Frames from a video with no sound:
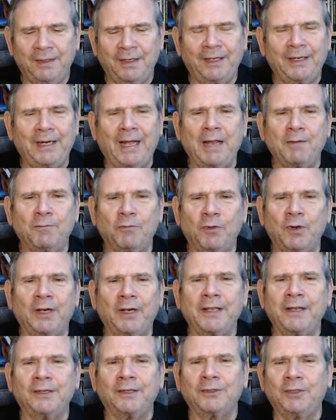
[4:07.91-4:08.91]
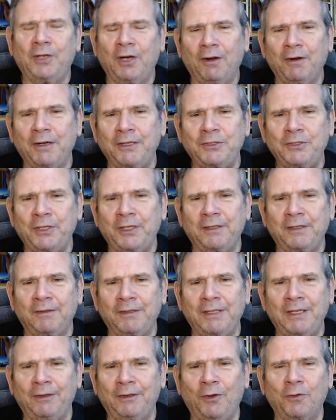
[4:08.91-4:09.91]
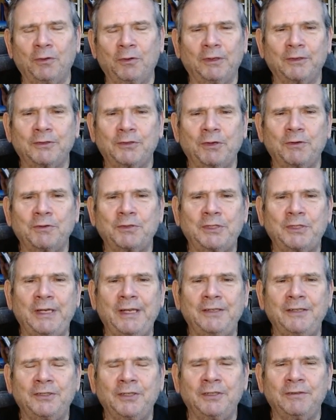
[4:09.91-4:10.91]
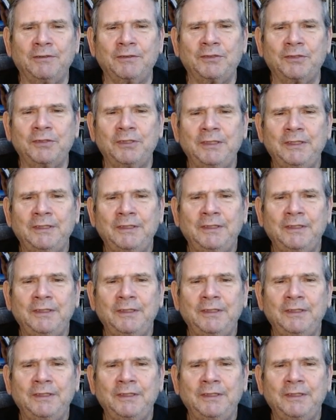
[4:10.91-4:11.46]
And I'm really encouraging the local associations